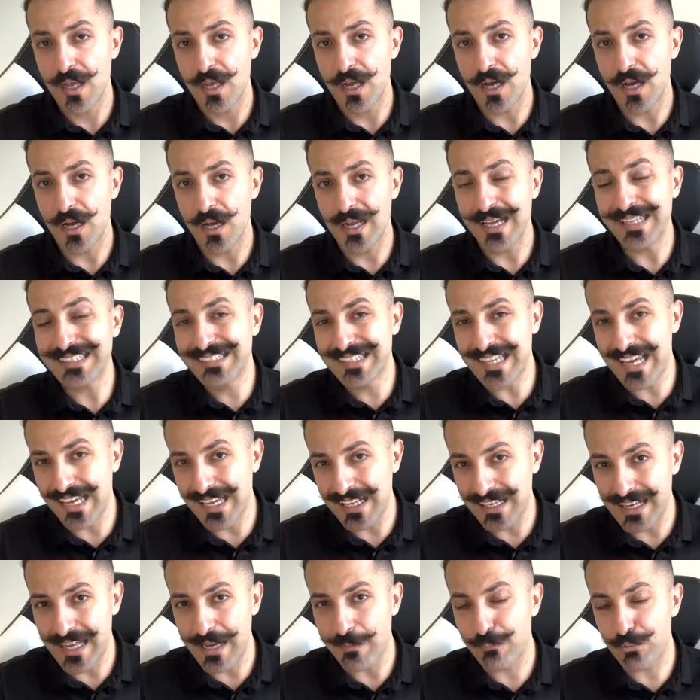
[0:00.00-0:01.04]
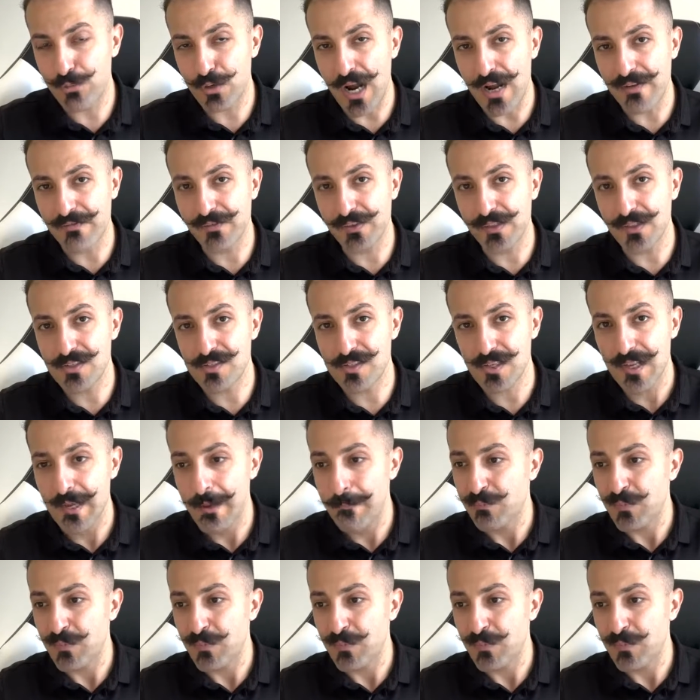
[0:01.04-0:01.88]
a day in net profits.